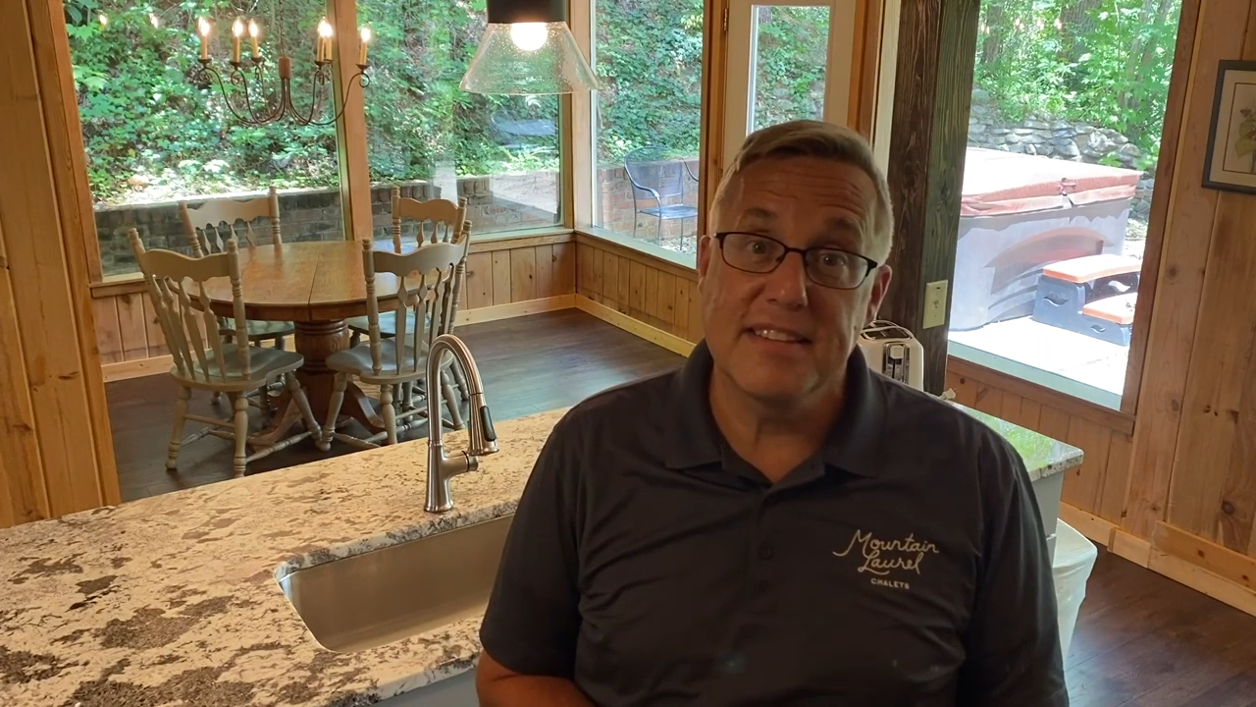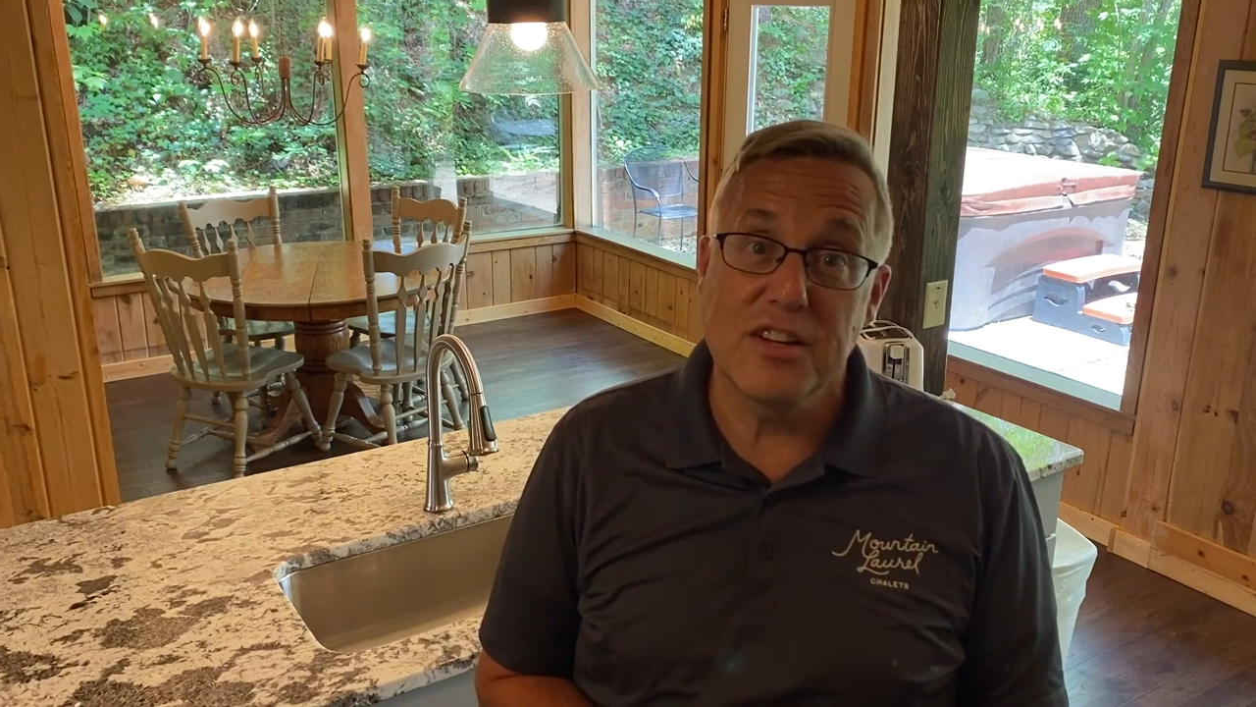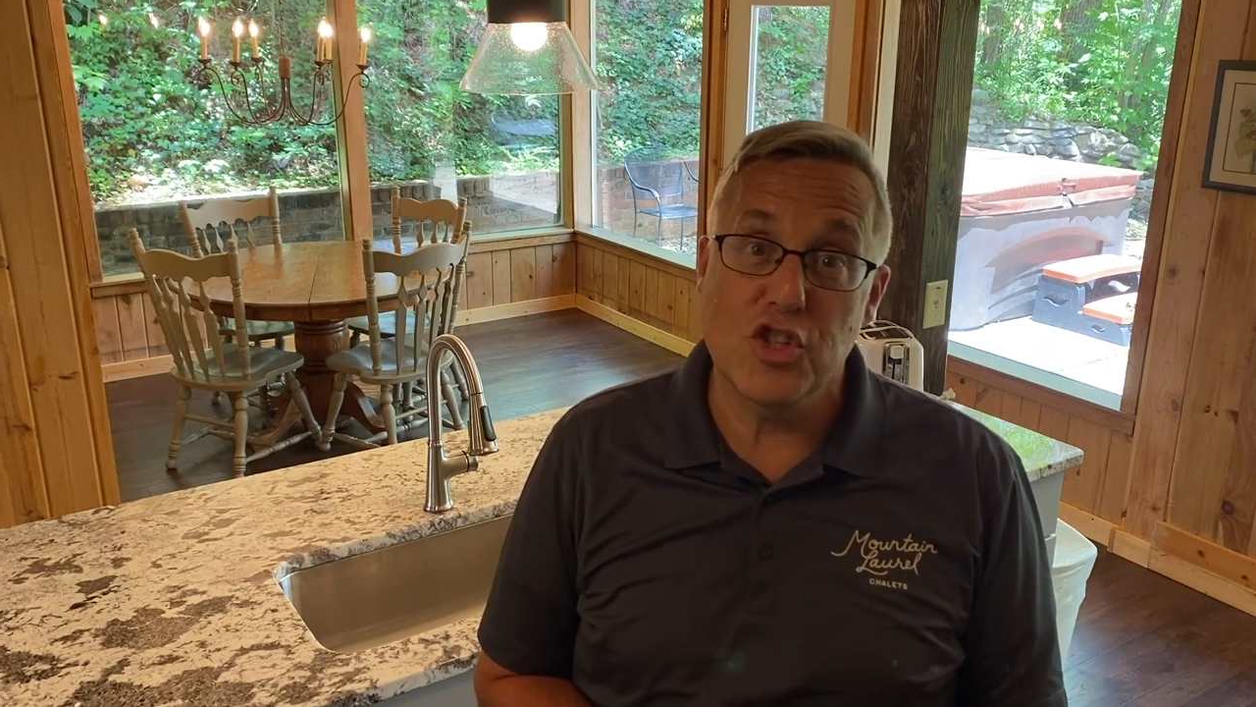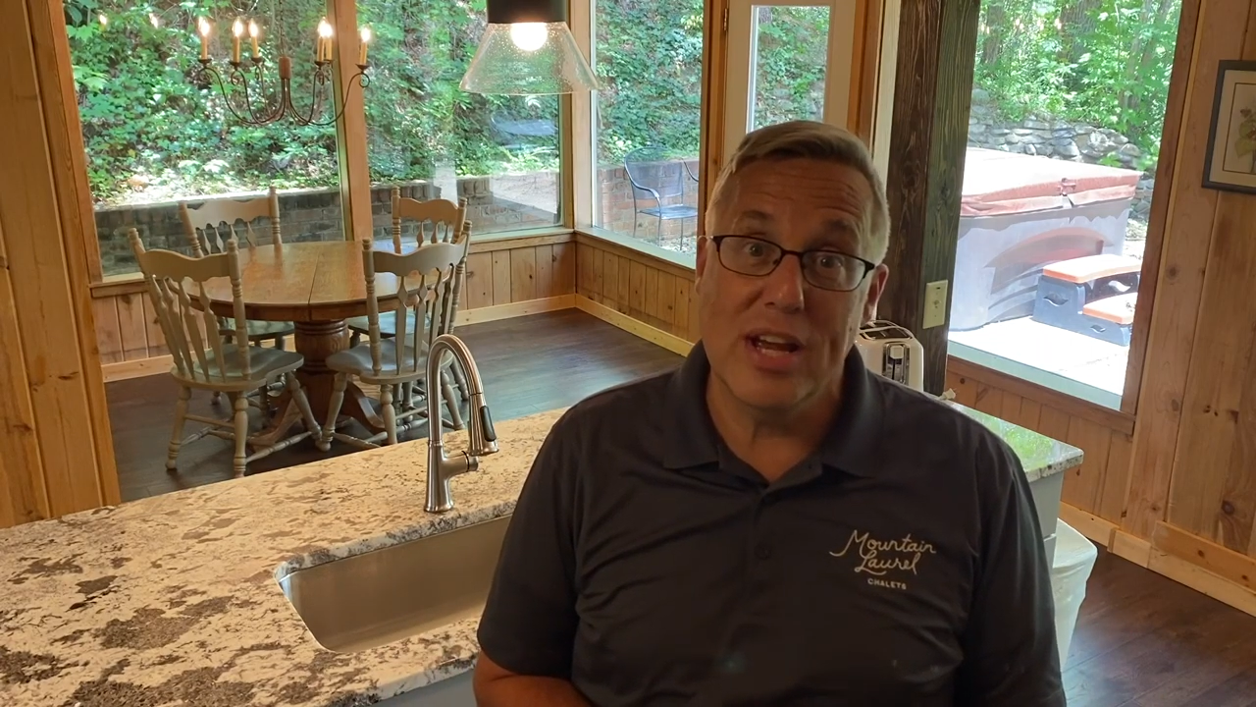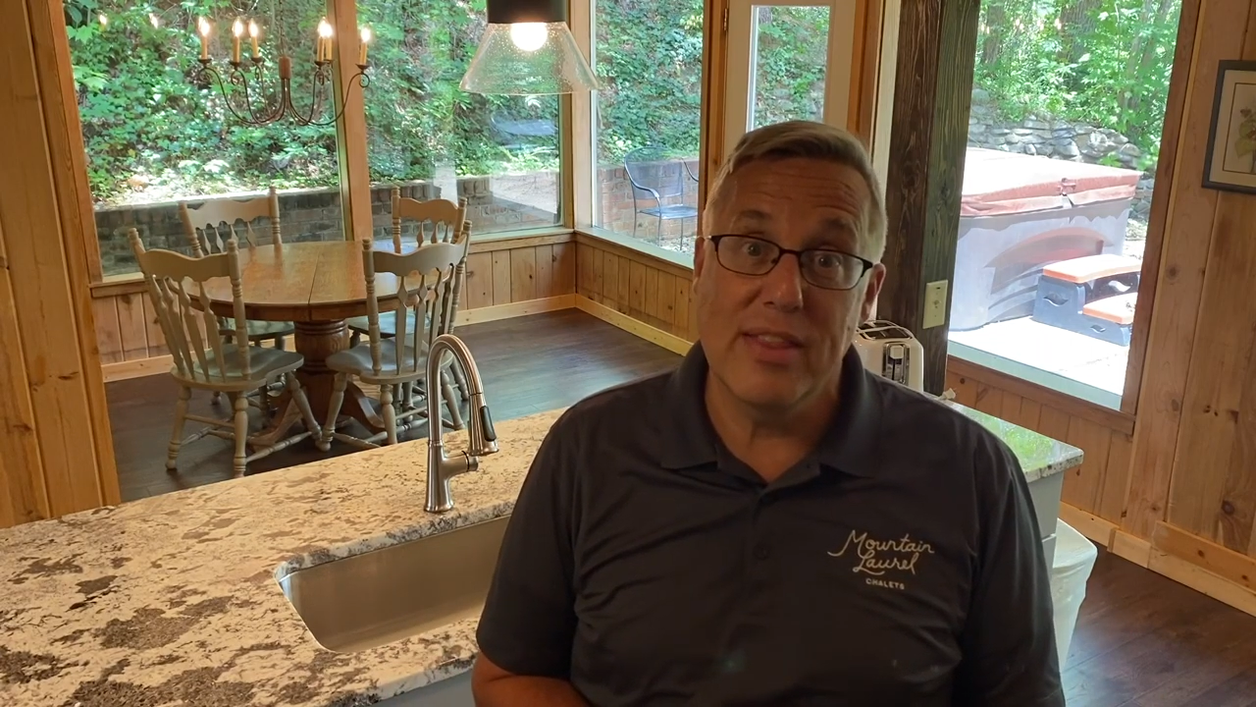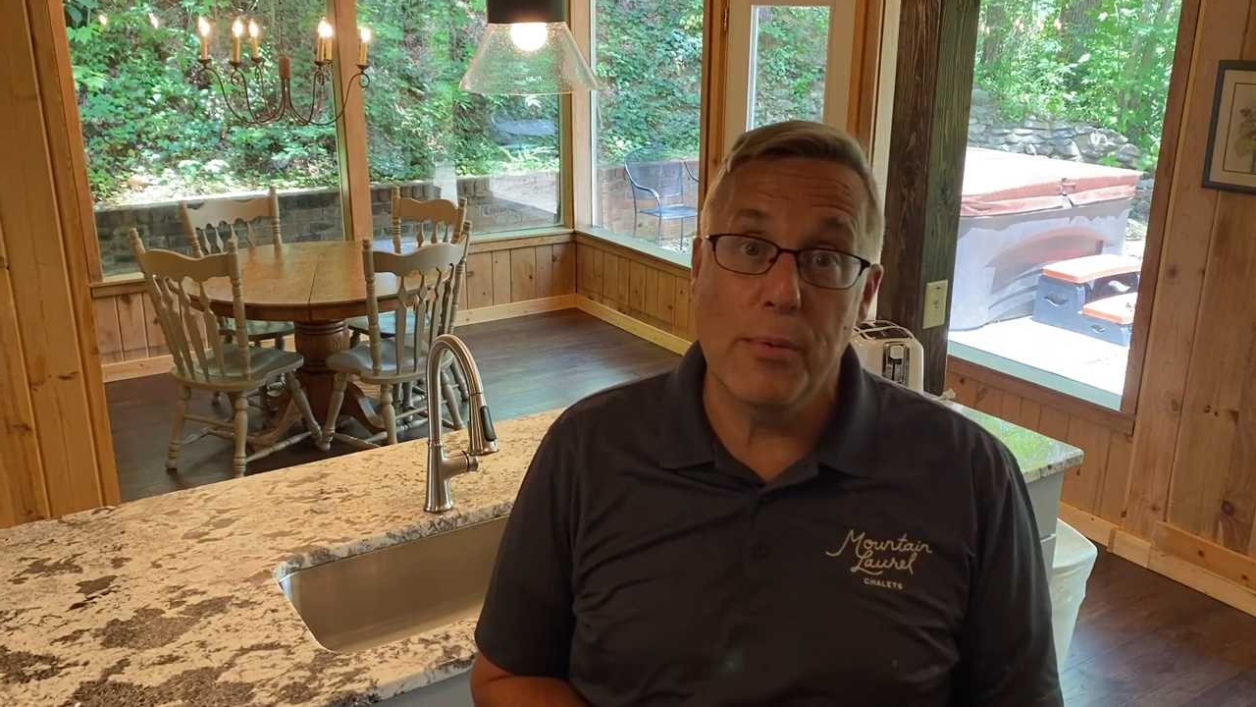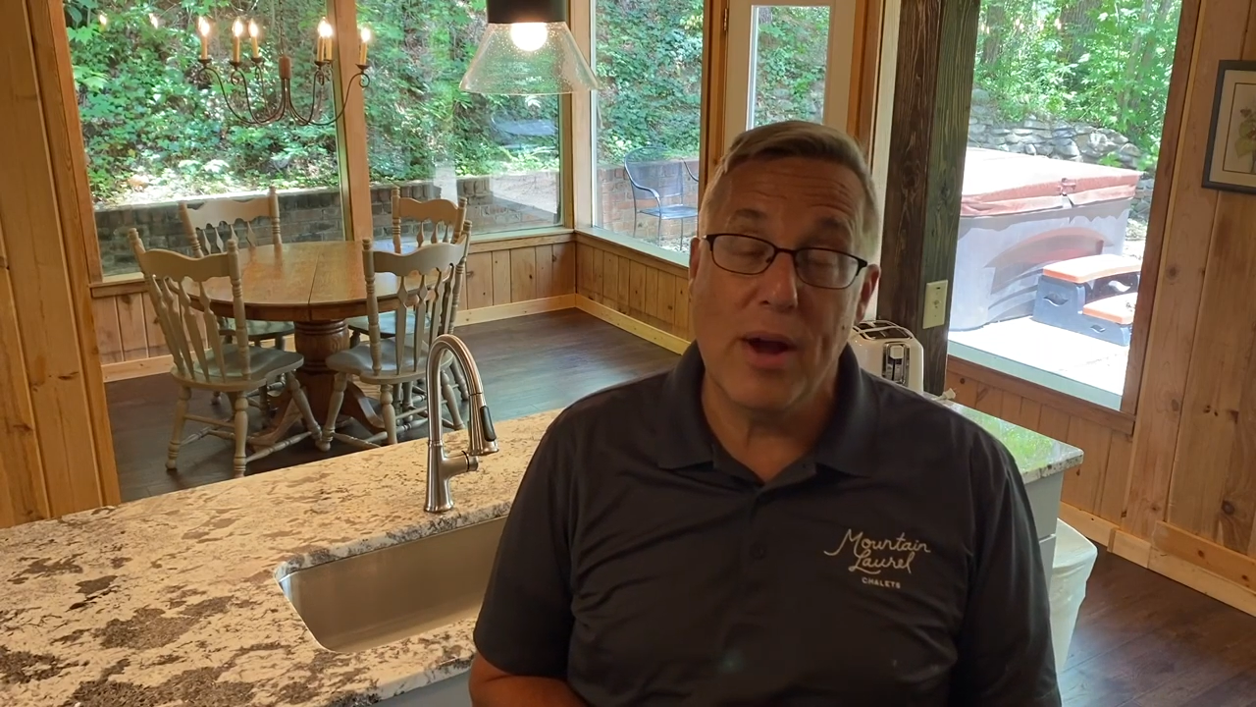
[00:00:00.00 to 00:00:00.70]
sunshine that